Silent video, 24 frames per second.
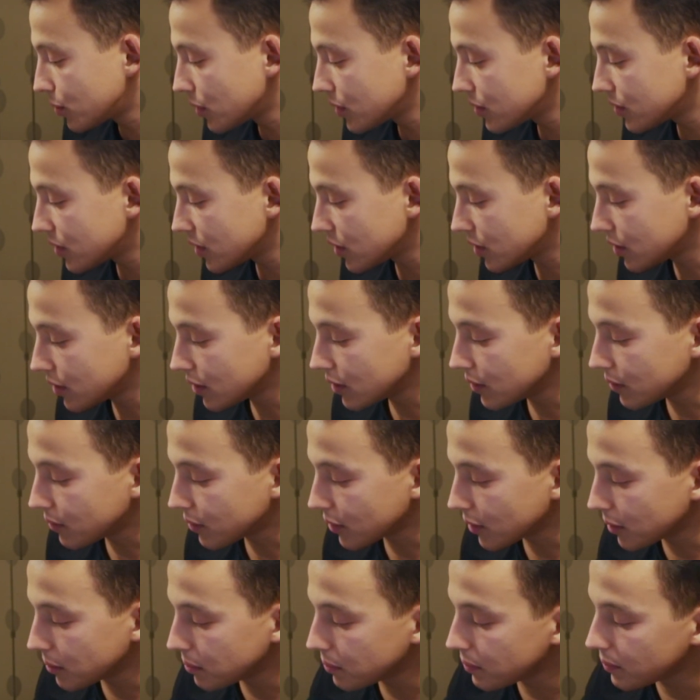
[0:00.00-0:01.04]
transition
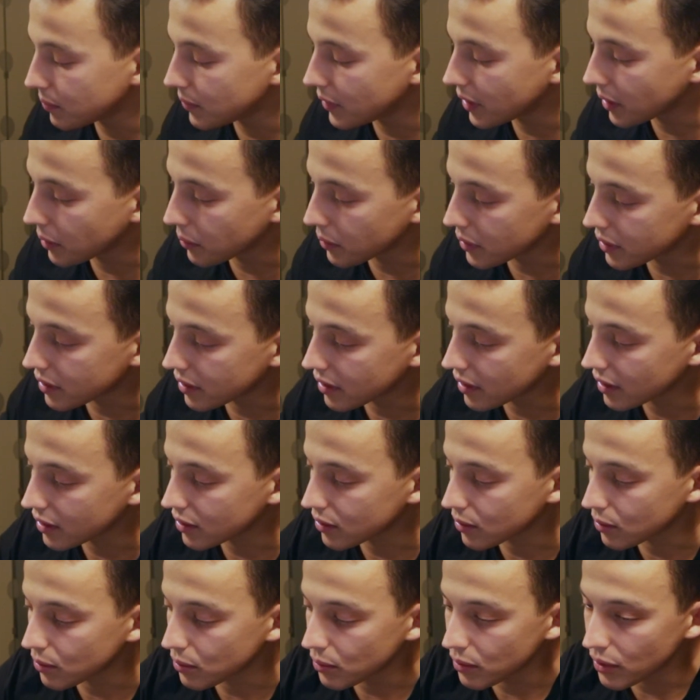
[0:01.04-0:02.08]
from
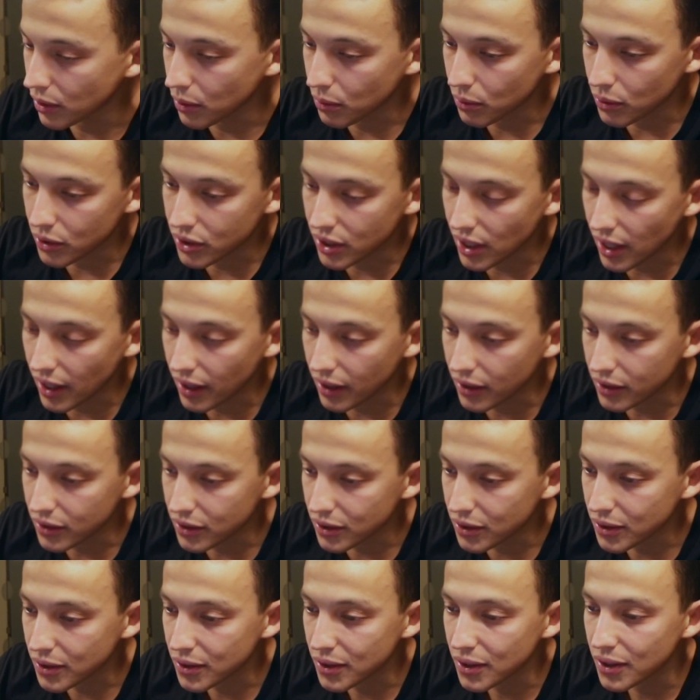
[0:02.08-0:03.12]
linguistics to
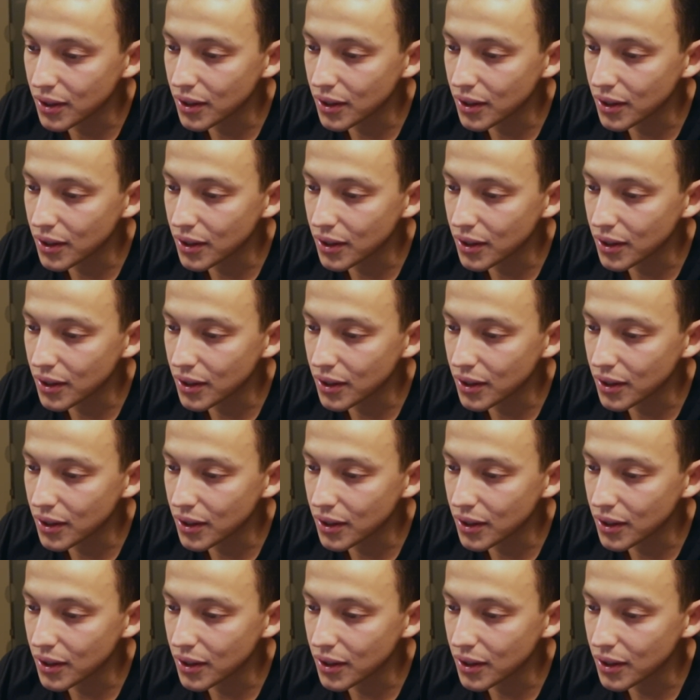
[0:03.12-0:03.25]
neuroscience?